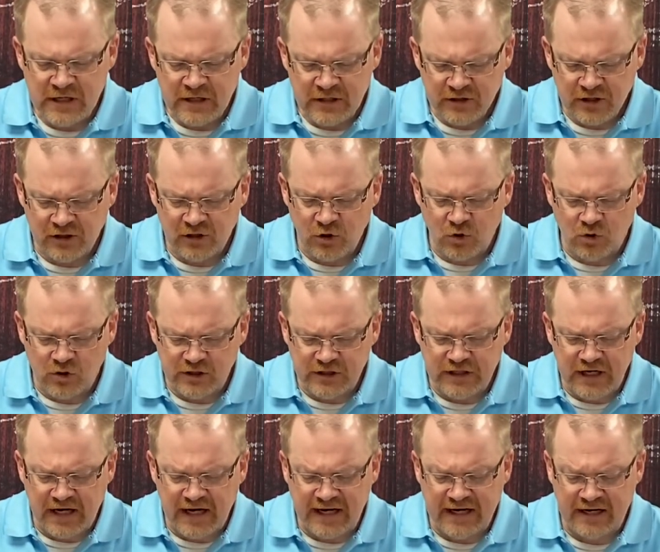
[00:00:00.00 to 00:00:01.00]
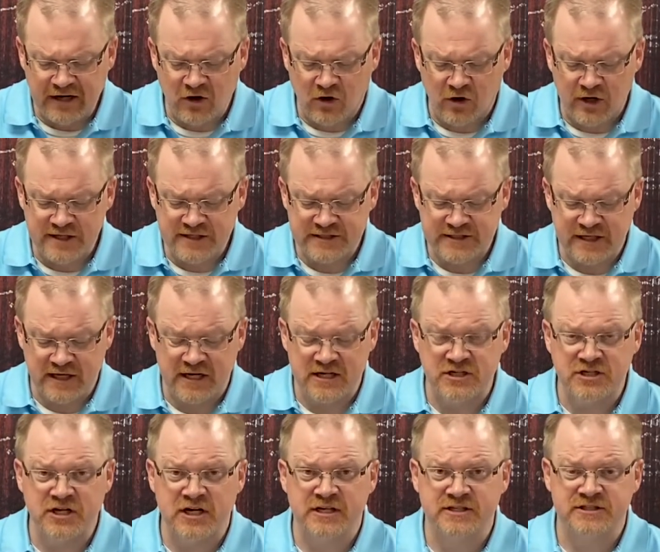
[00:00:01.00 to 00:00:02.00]
The Lord God had already said in
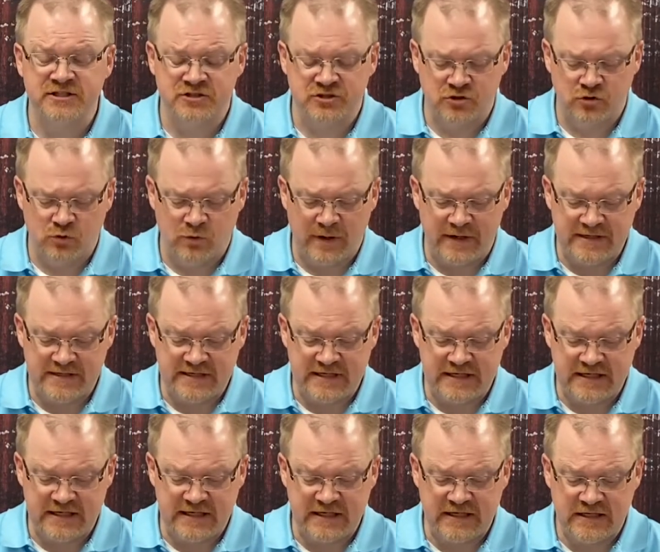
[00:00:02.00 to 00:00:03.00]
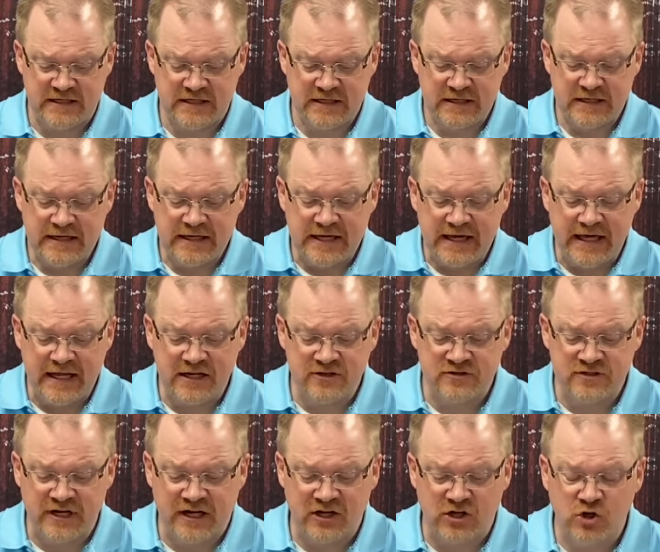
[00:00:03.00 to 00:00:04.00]
Genesis 2:18, "It is
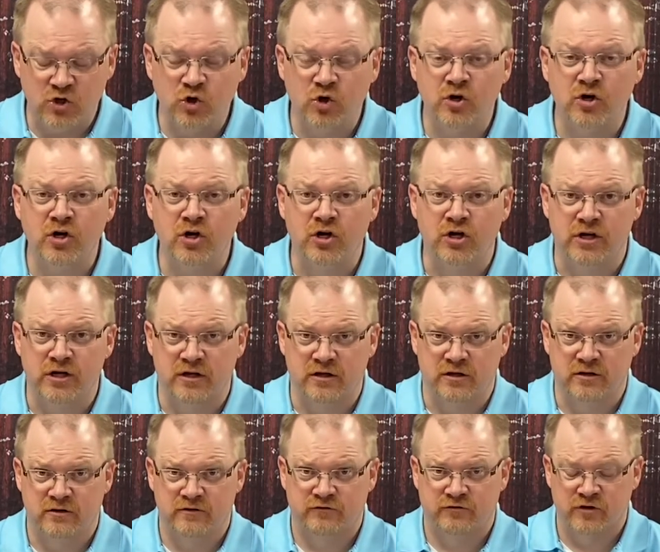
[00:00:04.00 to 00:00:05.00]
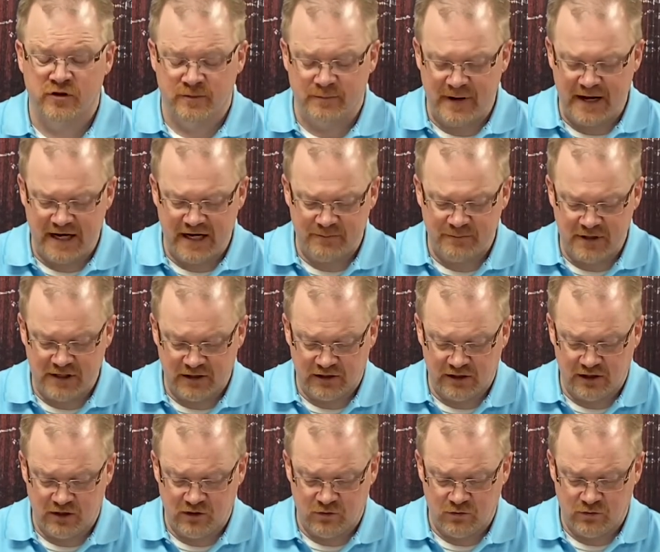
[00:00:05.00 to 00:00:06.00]
not good for the man to be
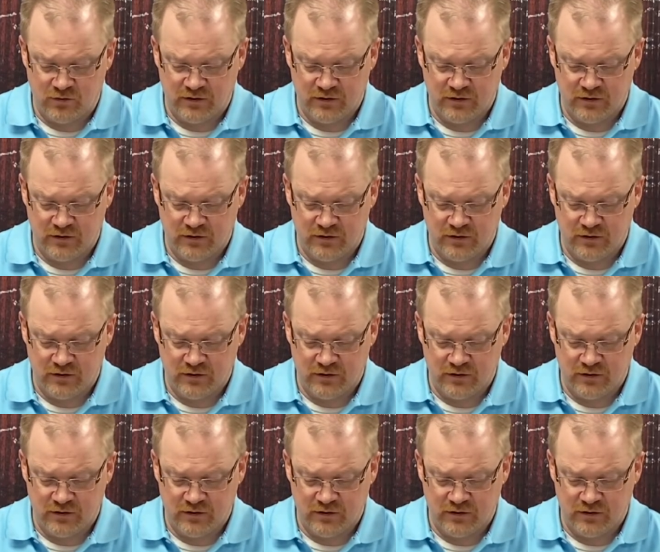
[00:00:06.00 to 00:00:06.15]
alone.